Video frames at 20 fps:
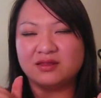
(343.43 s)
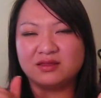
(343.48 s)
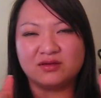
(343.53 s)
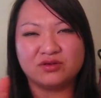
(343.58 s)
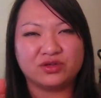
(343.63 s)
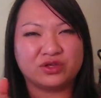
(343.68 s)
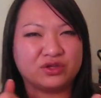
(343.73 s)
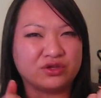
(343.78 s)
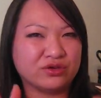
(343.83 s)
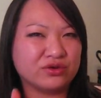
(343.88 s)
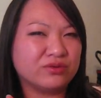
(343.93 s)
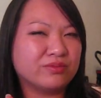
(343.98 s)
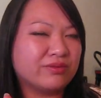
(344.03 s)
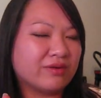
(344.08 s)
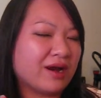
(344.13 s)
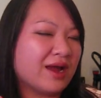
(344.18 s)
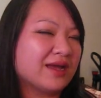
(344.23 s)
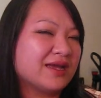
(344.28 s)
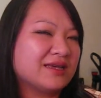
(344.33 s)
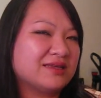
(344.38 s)
little
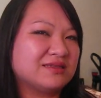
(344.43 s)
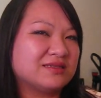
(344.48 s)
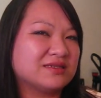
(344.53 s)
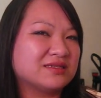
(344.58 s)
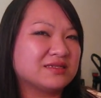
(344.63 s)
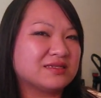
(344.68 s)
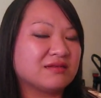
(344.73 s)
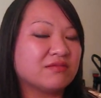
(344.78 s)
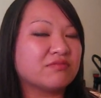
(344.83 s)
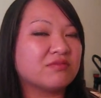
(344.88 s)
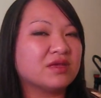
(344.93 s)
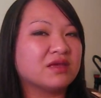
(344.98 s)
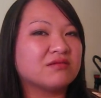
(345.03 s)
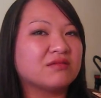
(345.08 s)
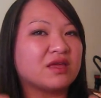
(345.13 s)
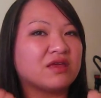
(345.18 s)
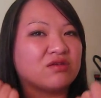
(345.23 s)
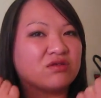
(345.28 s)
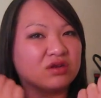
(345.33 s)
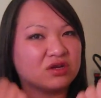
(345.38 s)
U-brackets or
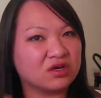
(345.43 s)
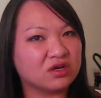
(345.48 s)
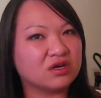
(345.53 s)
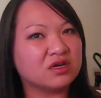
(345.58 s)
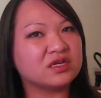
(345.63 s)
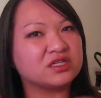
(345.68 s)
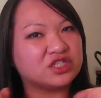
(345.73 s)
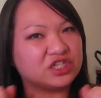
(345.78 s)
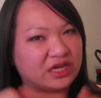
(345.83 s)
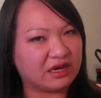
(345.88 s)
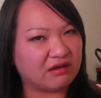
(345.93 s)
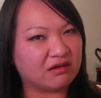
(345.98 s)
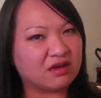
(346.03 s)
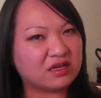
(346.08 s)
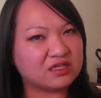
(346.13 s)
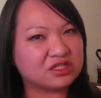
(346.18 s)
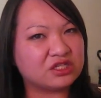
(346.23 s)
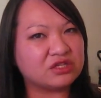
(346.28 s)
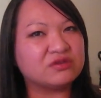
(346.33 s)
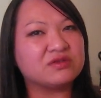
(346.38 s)
something that you can hook a chair
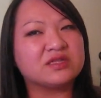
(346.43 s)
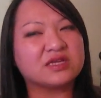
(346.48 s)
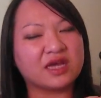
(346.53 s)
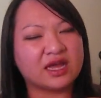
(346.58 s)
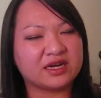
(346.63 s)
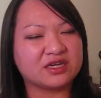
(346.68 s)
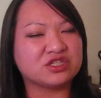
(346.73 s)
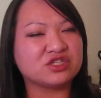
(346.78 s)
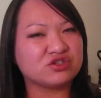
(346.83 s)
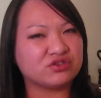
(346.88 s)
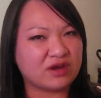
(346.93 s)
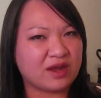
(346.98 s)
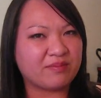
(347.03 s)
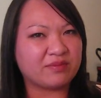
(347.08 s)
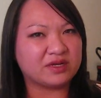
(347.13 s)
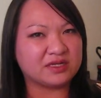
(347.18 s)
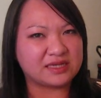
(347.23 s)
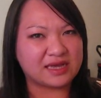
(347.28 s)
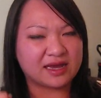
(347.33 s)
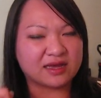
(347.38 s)
onto and then kind of
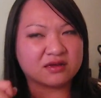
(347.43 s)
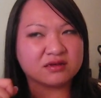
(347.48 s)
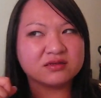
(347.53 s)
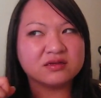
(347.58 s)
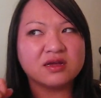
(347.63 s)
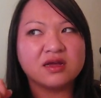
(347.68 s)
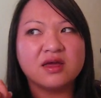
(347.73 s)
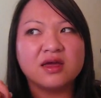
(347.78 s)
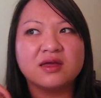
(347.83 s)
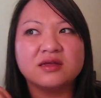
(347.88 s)
strap it down